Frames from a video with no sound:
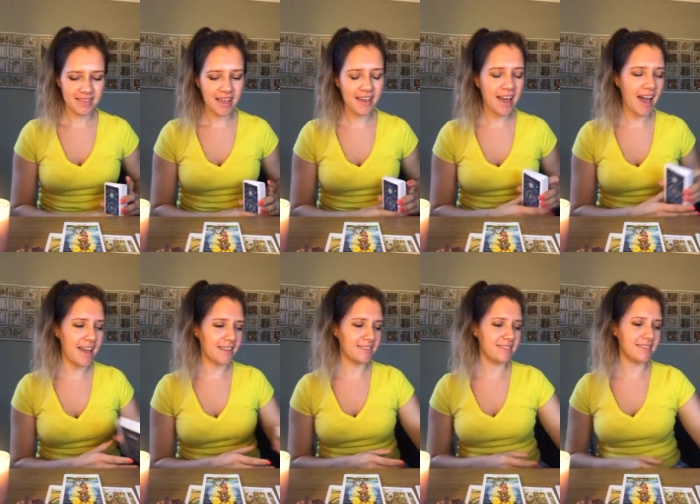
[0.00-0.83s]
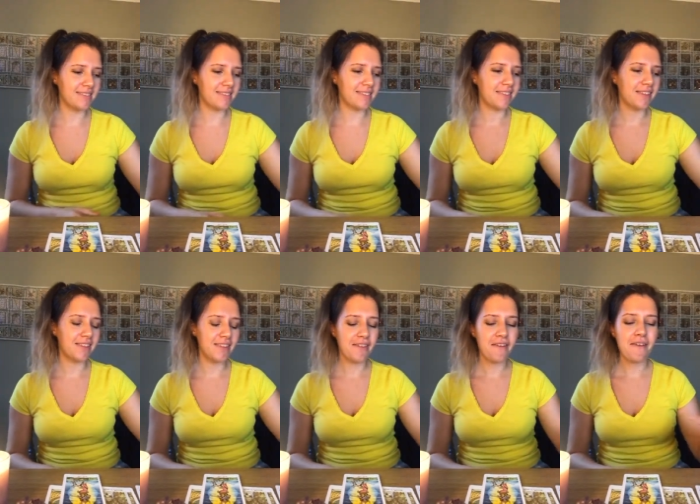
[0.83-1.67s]
Okay.
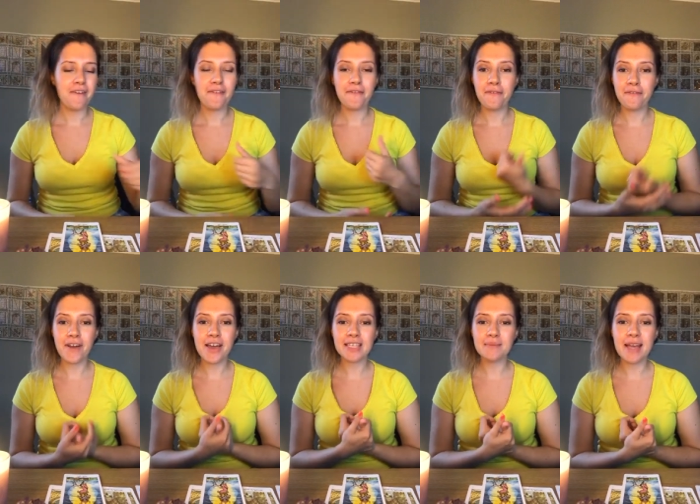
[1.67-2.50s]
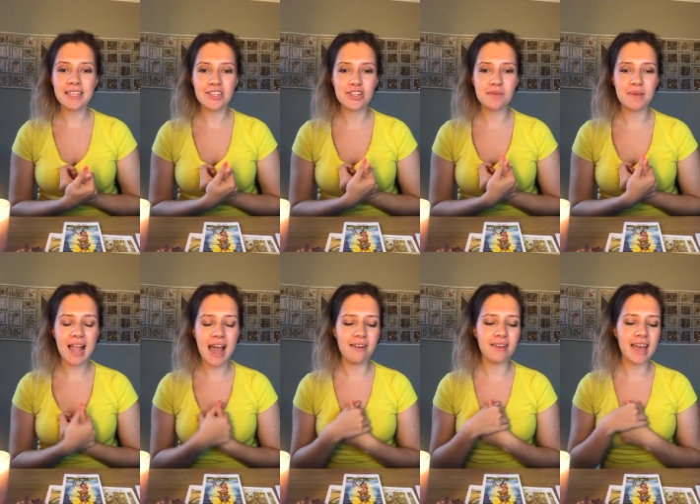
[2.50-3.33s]
First message coming
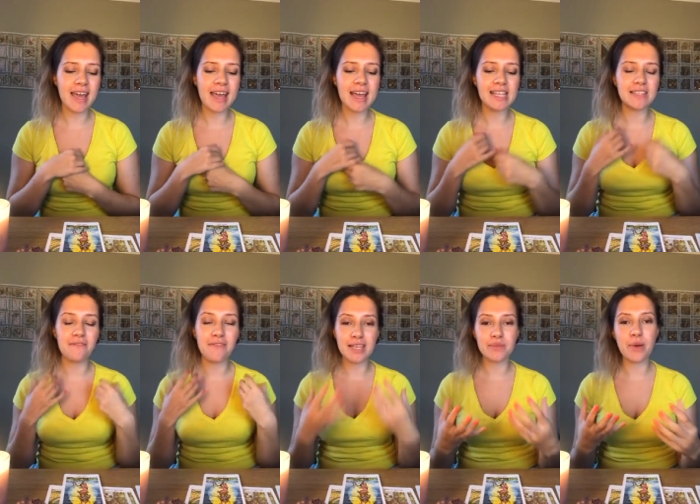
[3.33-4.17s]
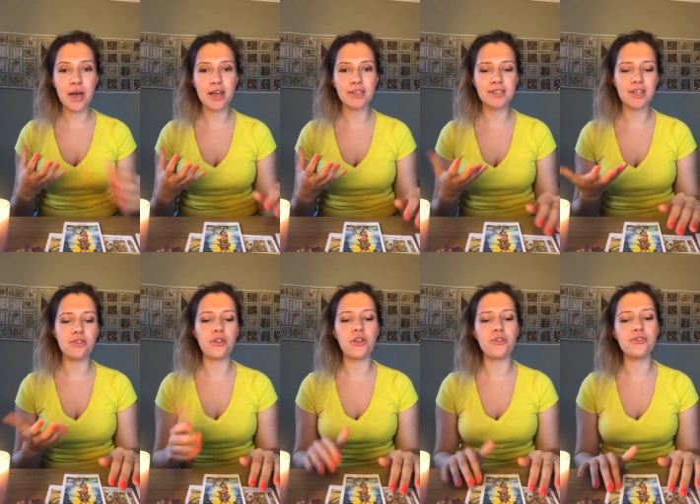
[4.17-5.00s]
out is this
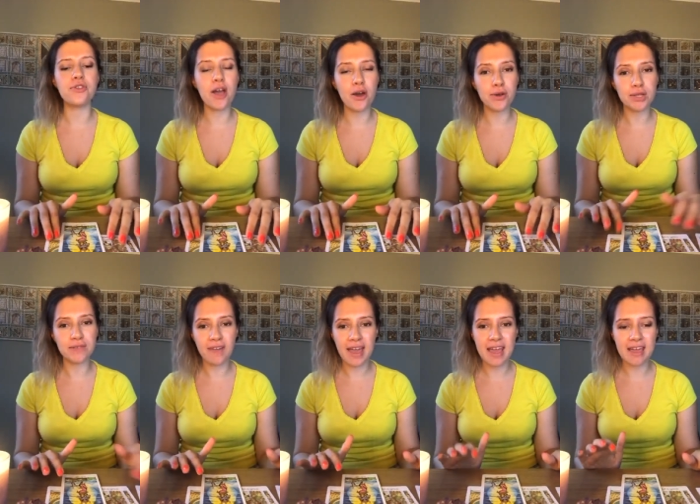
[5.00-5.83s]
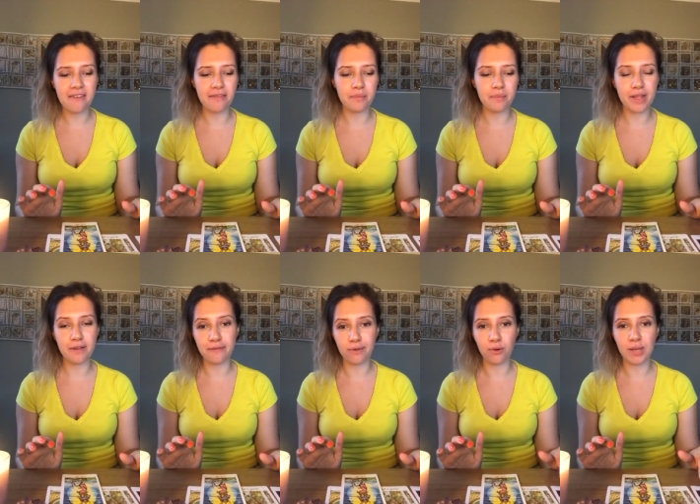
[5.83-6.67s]
person knows they've been a
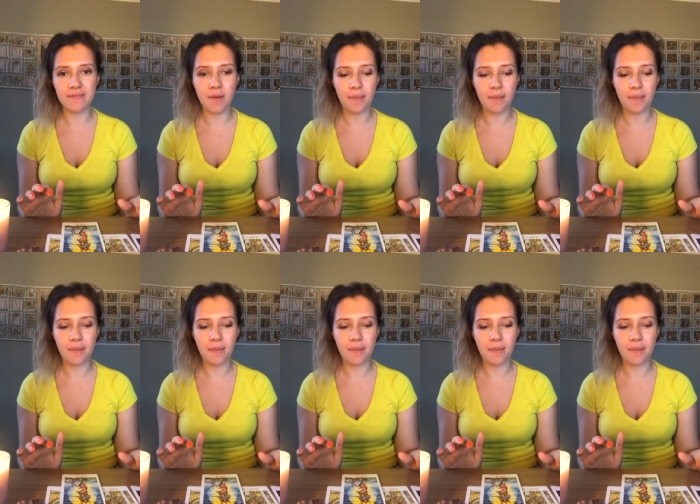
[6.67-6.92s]
fool in the